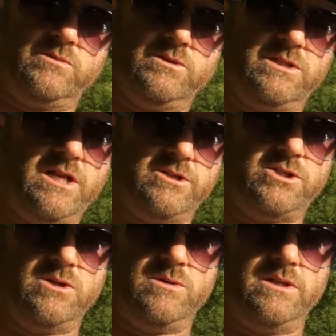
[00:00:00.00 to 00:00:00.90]
one's not
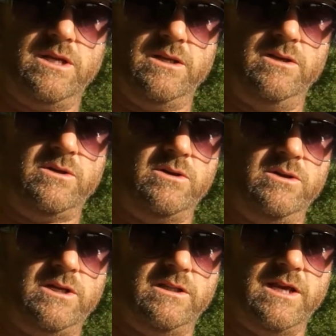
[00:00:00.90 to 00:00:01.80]
showing that you can
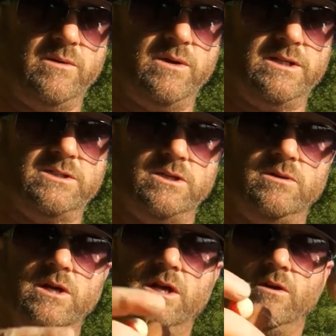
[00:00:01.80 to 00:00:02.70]
hook it that way.
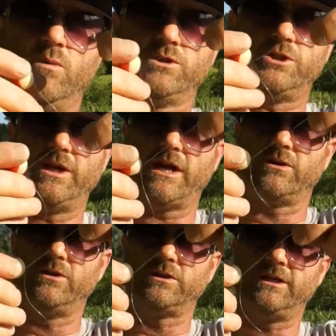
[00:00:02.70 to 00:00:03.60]
So once you got
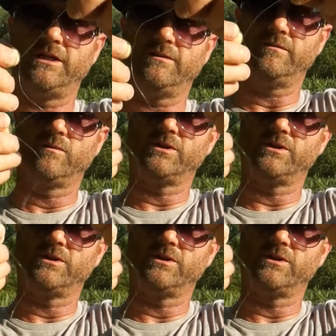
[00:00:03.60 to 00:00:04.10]
it hooked in, we're